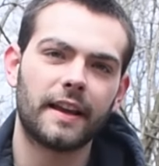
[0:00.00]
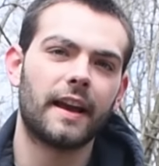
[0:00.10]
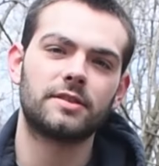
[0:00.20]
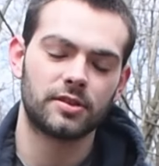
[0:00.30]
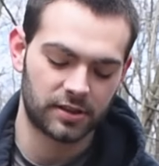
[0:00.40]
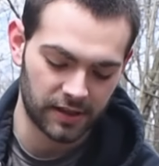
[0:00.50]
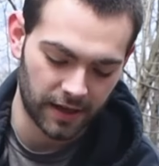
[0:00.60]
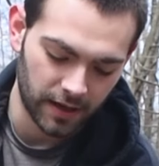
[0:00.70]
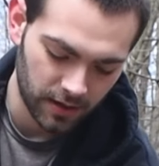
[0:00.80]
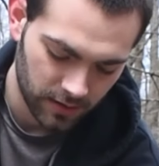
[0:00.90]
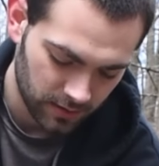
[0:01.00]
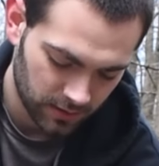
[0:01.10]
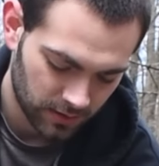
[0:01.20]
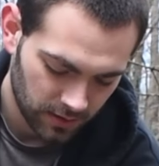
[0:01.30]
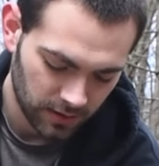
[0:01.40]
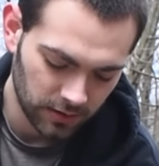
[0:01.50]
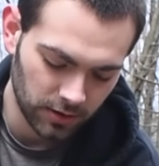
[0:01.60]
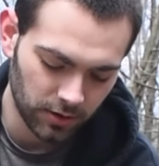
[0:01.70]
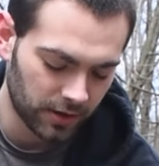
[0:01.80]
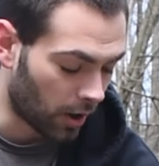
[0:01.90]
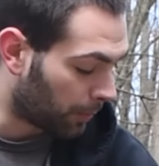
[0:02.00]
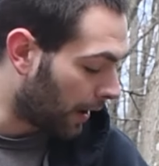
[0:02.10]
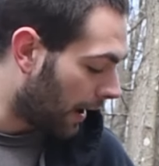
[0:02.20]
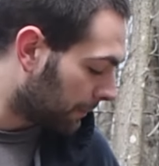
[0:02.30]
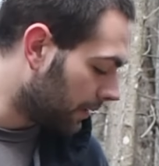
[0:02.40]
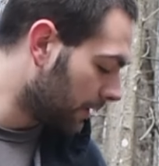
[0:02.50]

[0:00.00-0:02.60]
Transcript: as you can see, literally no problem.